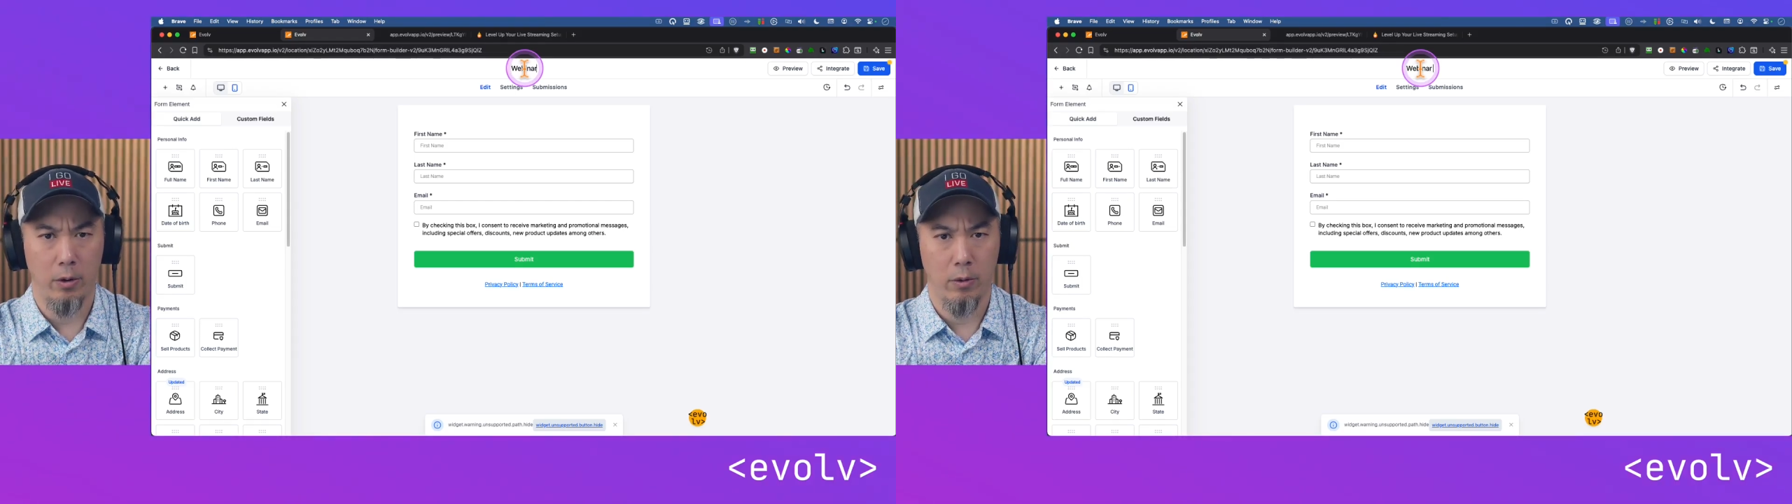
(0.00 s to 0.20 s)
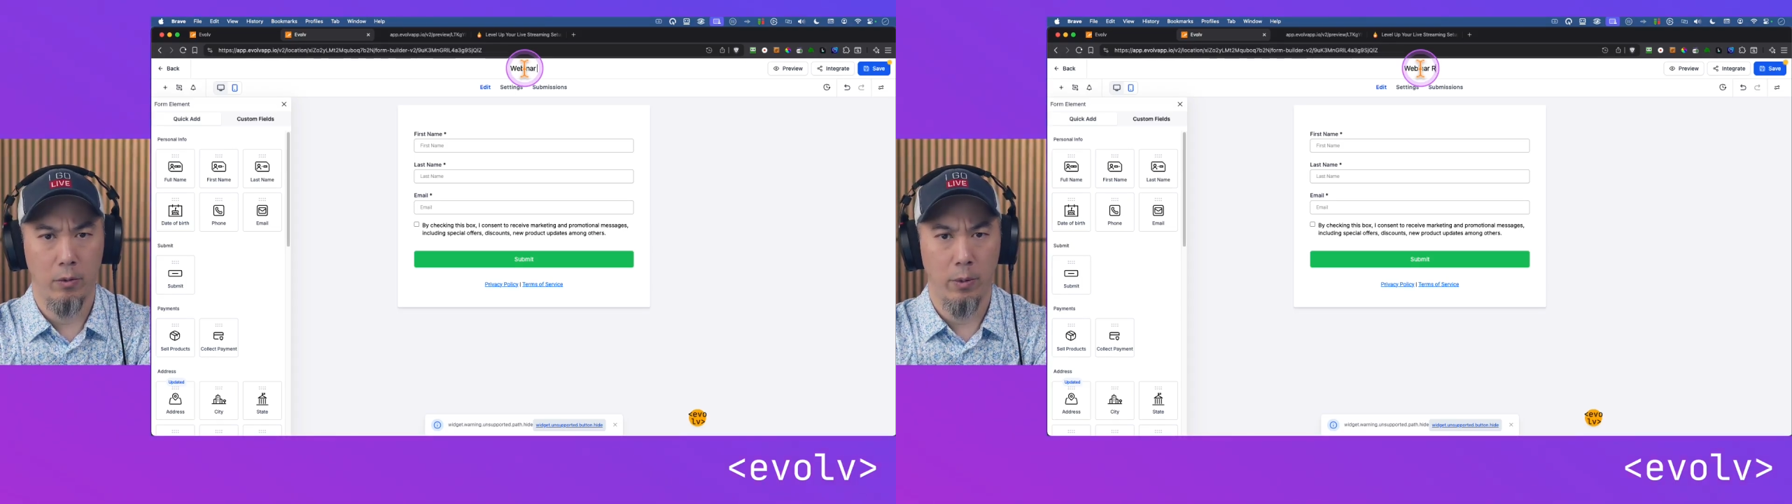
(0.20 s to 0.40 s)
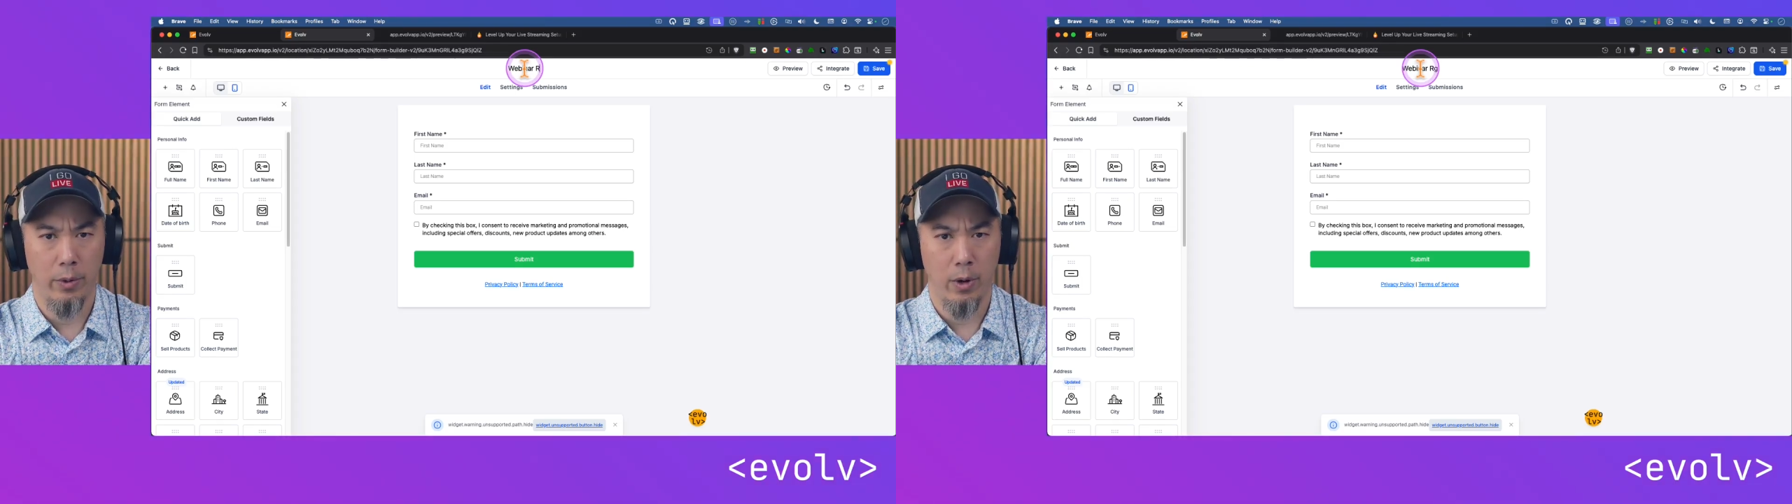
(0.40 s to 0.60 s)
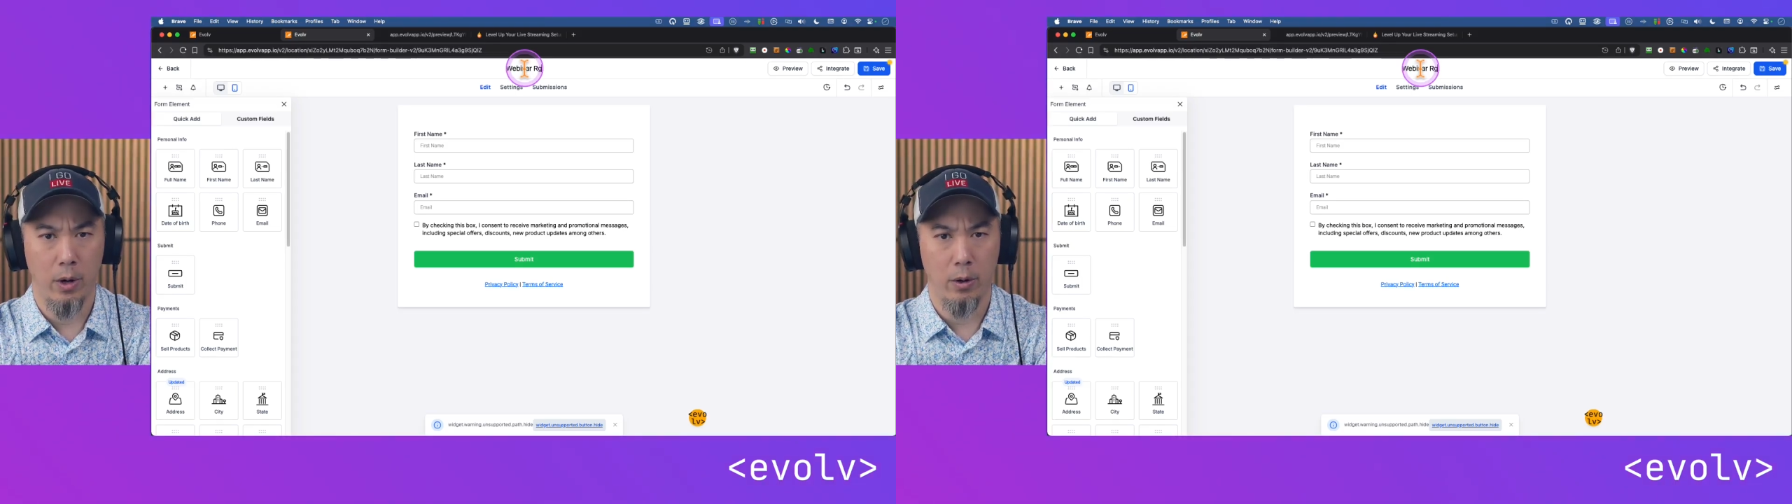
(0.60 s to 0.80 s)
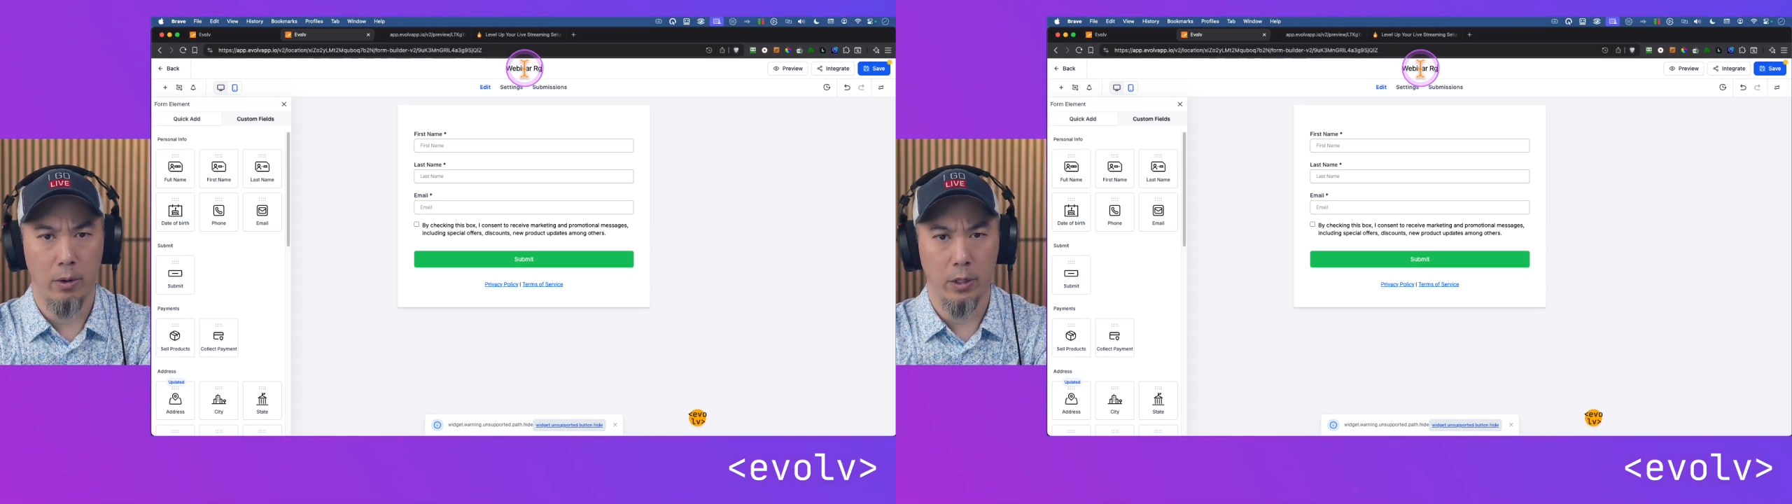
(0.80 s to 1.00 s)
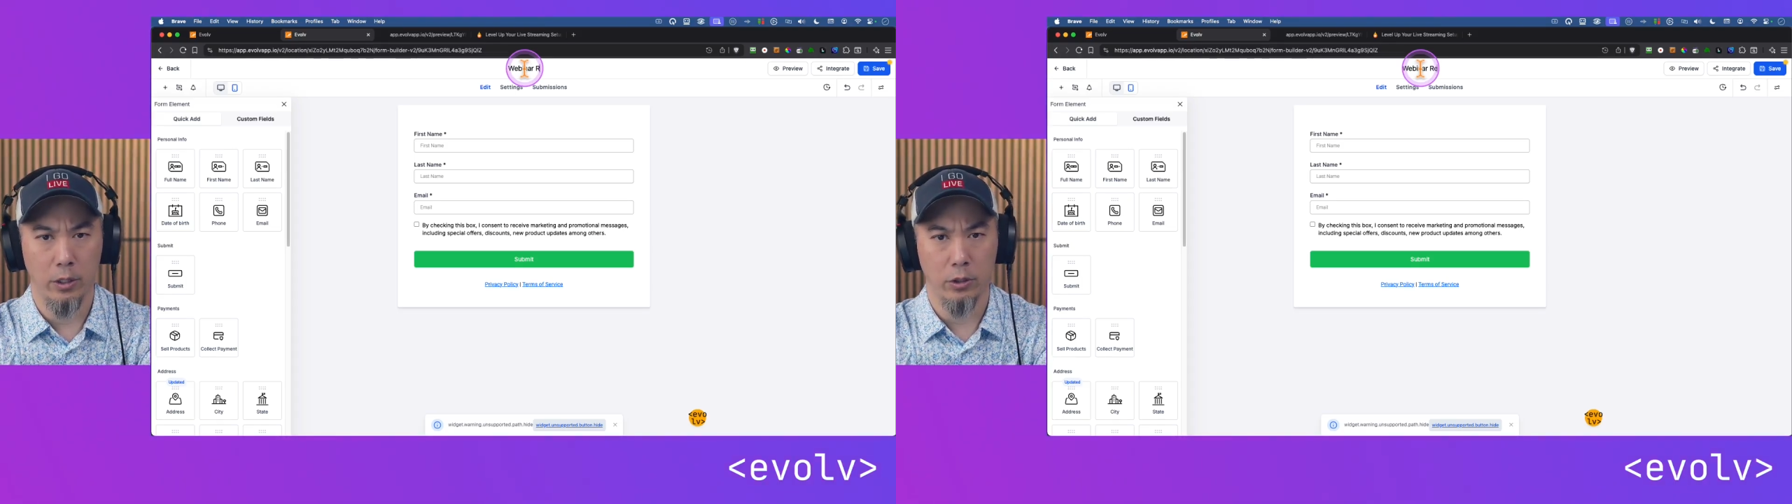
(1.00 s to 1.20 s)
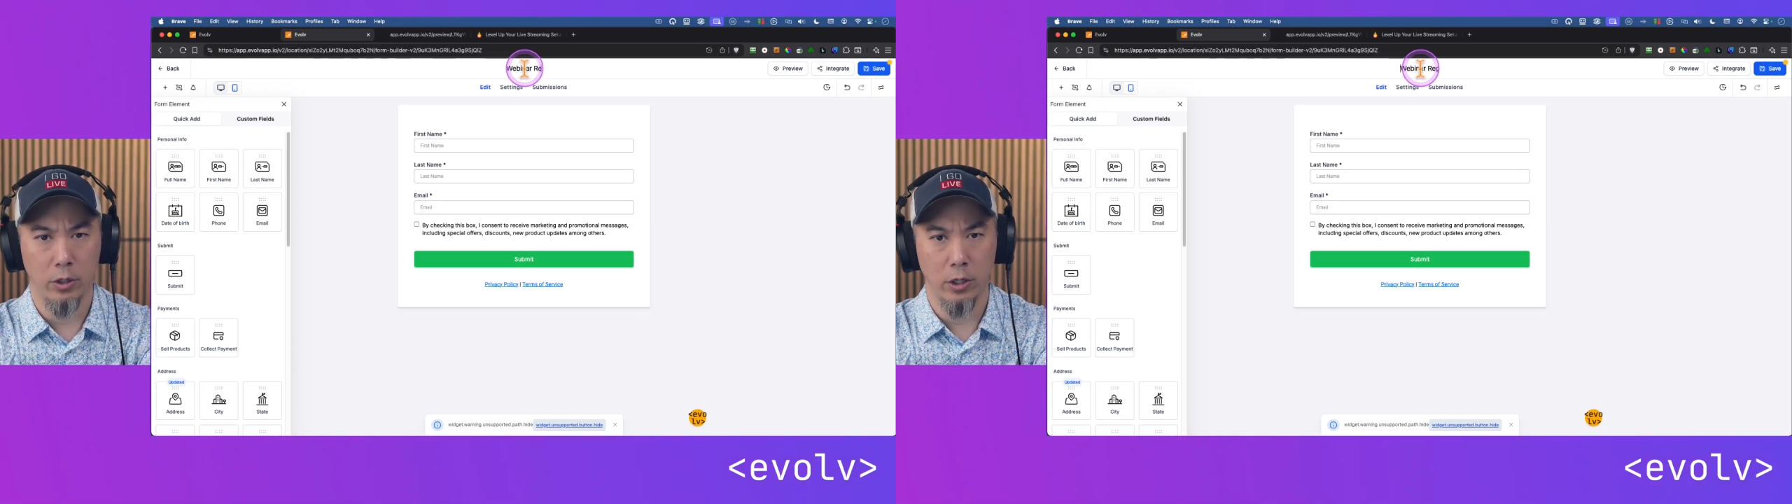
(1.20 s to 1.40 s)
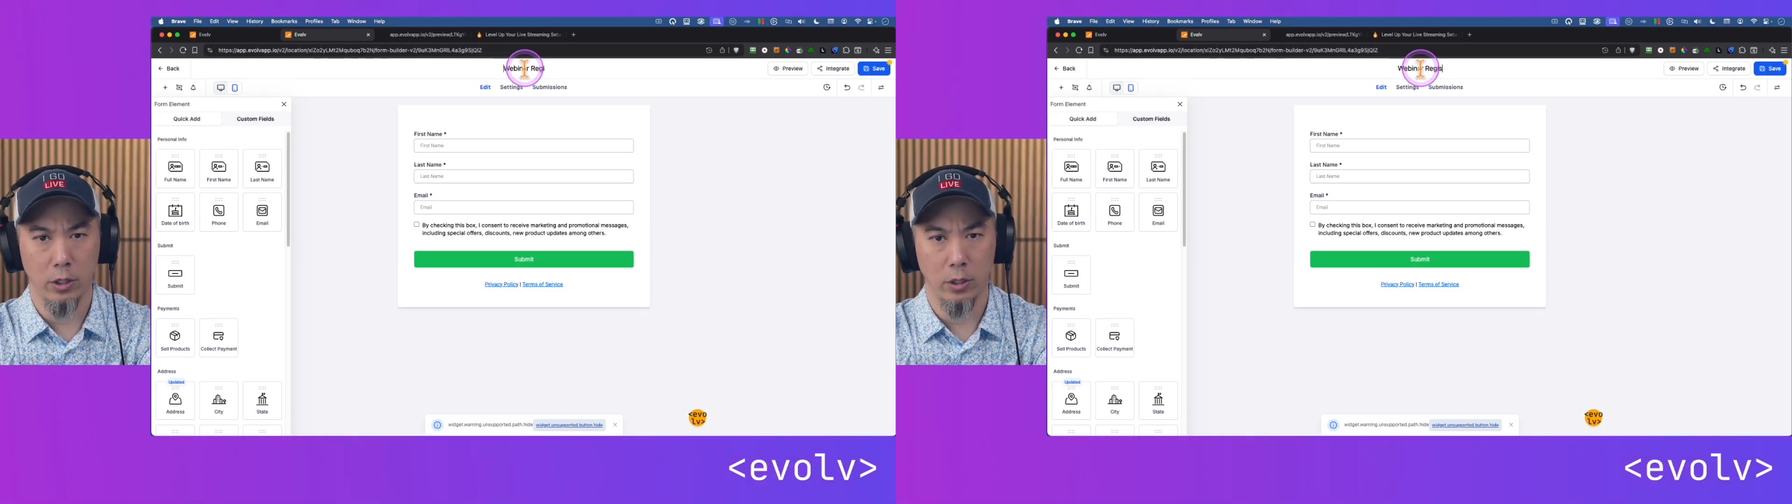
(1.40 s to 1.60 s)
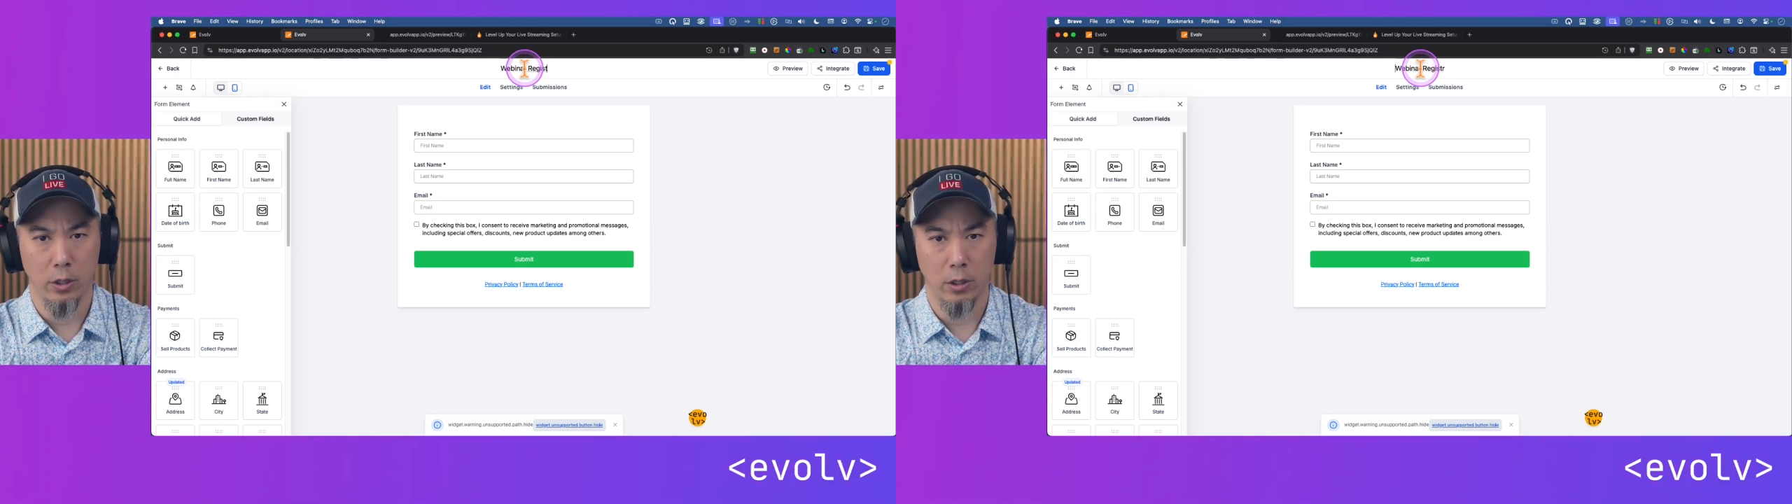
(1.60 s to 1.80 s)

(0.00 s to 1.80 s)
webinar registration.